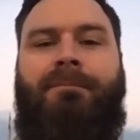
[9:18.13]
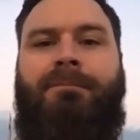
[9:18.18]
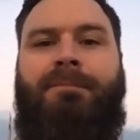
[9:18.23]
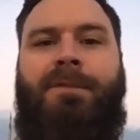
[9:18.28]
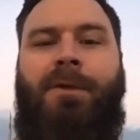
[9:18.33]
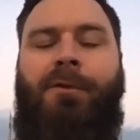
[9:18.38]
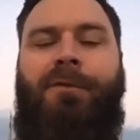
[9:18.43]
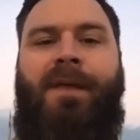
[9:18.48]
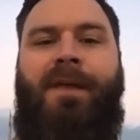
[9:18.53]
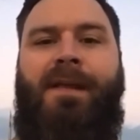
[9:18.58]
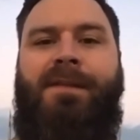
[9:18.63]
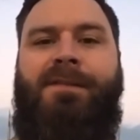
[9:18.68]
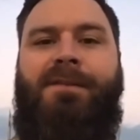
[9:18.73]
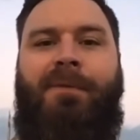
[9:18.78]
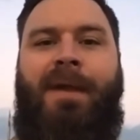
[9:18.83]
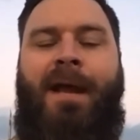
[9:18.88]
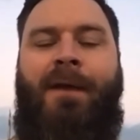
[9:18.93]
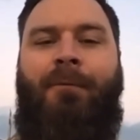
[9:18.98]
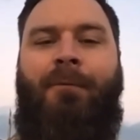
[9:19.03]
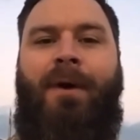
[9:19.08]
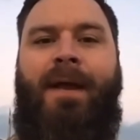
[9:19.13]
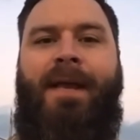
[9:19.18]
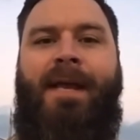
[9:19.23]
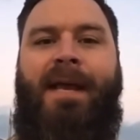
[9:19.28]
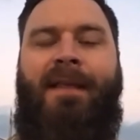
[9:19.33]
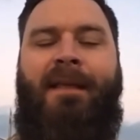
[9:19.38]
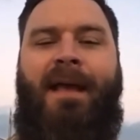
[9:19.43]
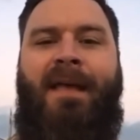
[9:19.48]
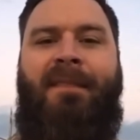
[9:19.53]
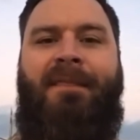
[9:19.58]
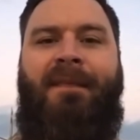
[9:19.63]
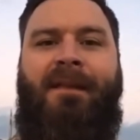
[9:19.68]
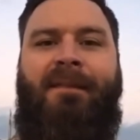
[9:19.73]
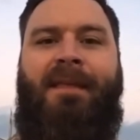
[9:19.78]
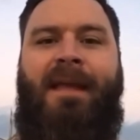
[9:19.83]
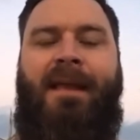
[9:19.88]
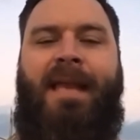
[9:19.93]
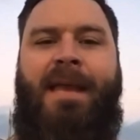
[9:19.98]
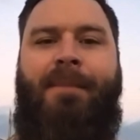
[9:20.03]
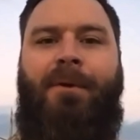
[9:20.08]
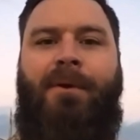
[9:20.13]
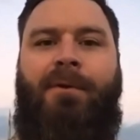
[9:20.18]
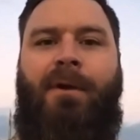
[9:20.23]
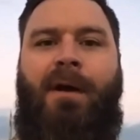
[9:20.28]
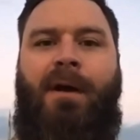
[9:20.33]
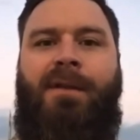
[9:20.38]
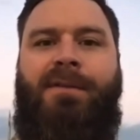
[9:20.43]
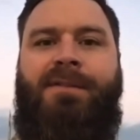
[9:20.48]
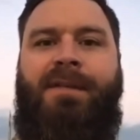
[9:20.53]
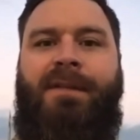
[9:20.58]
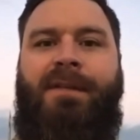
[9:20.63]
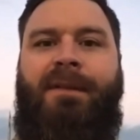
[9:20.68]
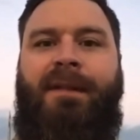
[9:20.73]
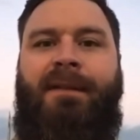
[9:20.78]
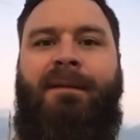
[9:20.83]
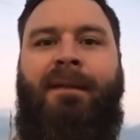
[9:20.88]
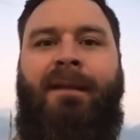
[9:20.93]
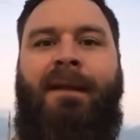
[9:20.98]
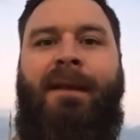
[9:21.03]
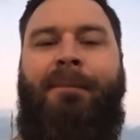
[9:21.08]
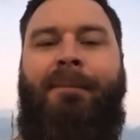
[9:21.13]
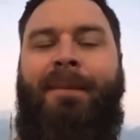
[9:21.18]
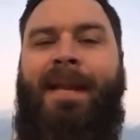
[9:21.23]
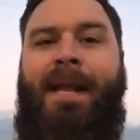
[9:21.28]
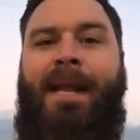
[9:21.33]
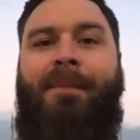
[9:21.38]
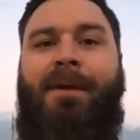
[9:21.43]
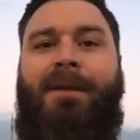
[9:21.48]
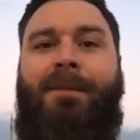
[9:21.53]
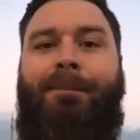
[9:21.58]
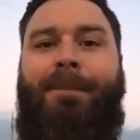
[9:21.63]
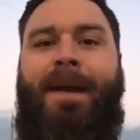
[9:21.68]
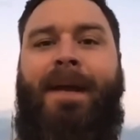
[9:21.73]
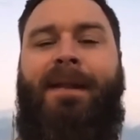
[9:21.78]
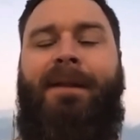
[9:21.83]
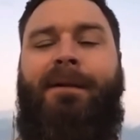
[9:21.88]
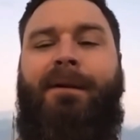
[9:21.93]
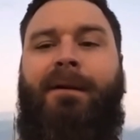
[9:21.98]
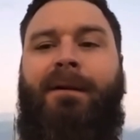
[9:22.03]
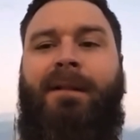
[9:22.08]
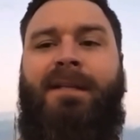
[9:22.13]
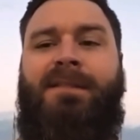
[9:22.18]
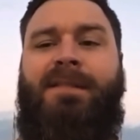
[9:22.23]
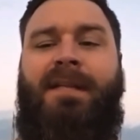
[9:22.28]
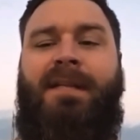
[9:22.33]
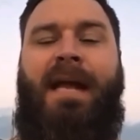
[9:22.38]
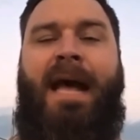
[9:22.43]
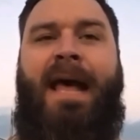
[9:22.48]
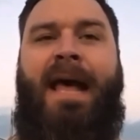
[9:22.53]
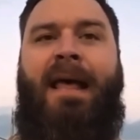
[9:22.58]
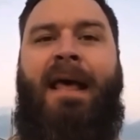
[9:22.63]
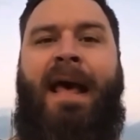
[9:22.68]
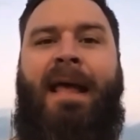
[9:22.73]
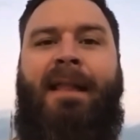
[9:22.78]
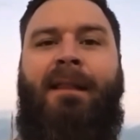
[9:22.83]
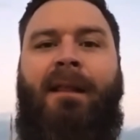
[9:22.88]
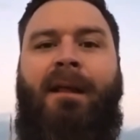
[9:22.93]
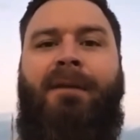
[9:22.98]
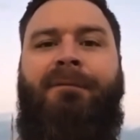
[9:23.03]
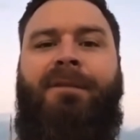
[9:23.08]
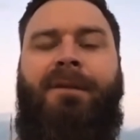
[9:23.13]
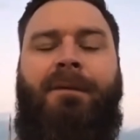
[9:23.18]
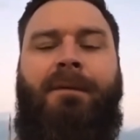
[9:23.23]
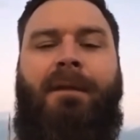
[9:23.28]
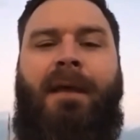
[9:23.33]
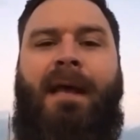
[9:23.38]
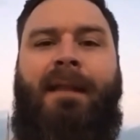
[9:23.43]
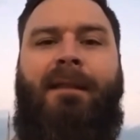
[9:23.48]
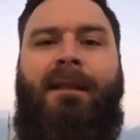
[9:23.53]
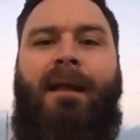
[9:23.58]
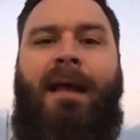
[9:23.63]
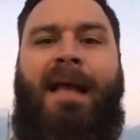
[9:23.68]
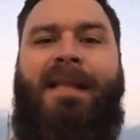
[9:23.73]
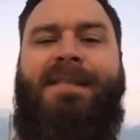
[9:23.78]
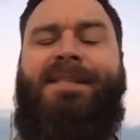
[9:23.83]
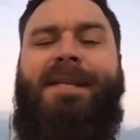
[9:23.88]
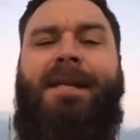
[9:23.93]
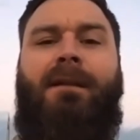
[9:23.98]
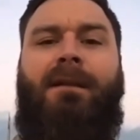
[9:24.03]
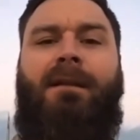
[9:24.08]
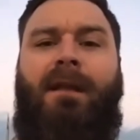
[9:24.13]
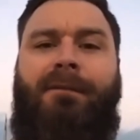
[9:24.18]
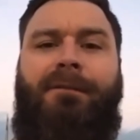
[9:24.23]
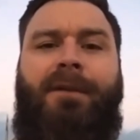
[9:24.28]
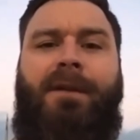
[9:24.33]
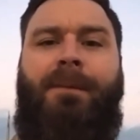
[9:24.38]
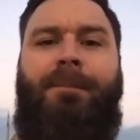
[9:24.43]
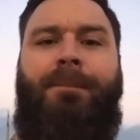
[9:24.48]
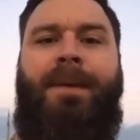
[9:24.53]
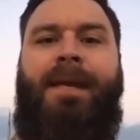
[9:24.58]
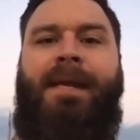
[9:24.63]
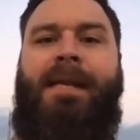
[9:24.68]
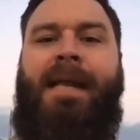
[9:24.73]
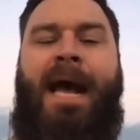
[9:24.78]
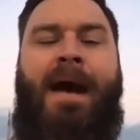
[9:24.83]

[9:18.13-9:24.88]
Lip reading: do things the right way. I think that came across. And then, man, I'm a competitor. Listen, I still love to compete.